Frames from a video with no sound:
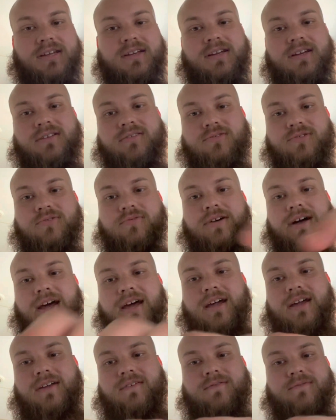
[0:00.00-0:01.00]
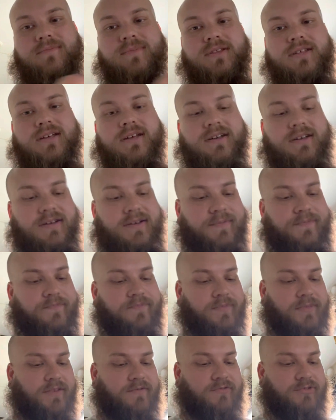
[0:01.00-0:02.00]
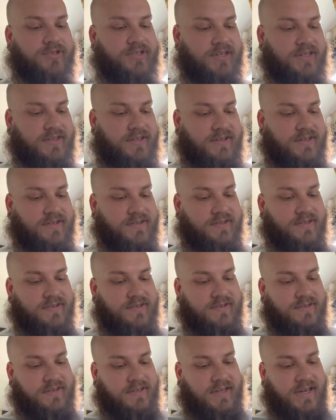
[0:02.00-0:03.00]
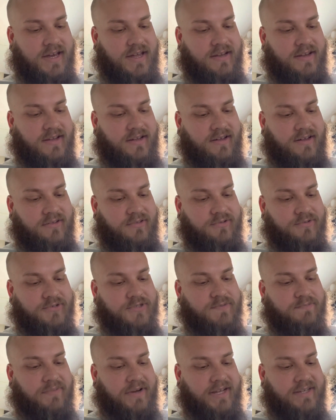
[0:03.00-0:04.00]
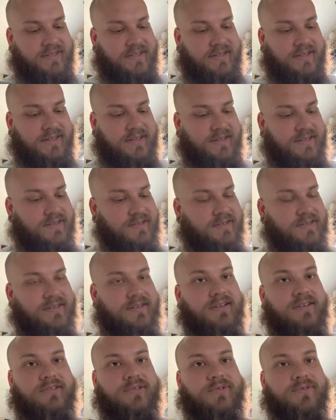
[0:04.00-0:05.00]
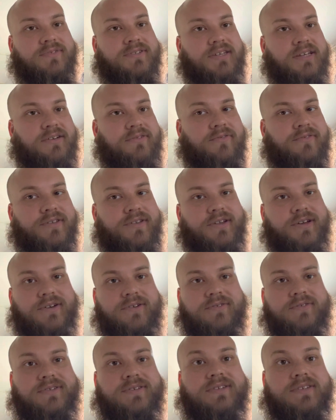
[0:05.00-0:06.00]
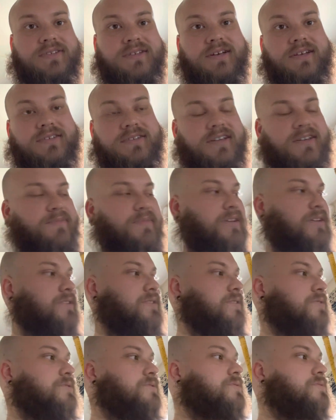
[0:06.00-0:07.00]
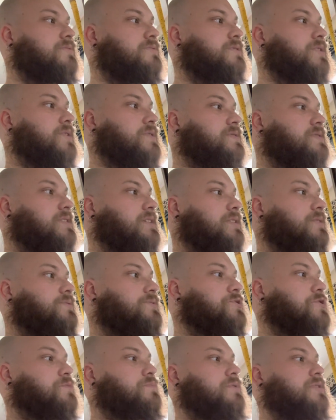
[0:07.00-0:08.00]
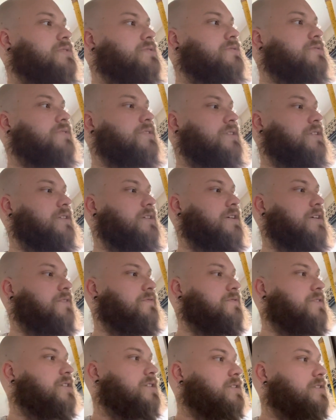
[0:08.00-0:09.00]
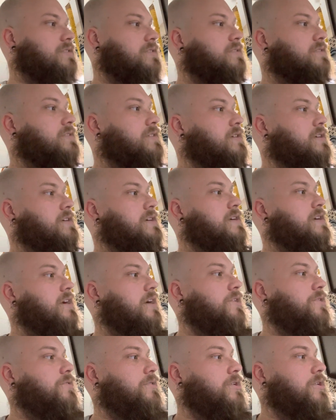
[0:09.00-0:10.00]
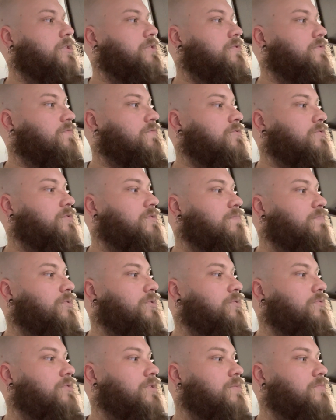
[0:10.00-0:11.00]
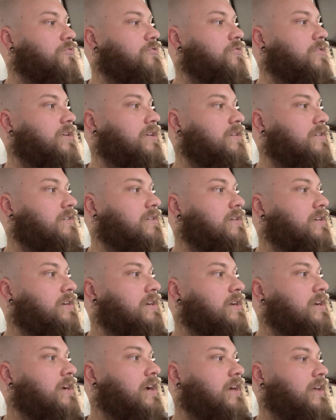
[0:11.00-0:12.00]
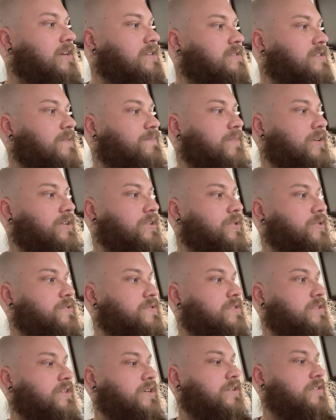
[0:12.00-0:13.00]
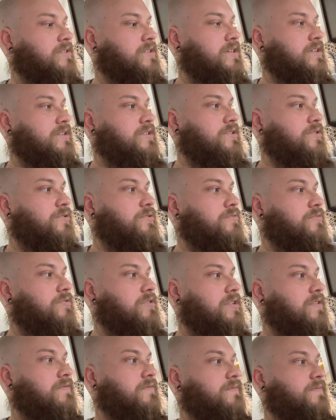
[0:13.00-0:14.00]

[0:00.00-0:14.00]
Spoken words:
You get a little hay from the Virginias. You get a little spiciness, a little tingle of the nose. This does give me a good little nose tingle, so especially if, like, I don't know, I go for a bowl in the morning and I stick my nose in there and take a good old whiff.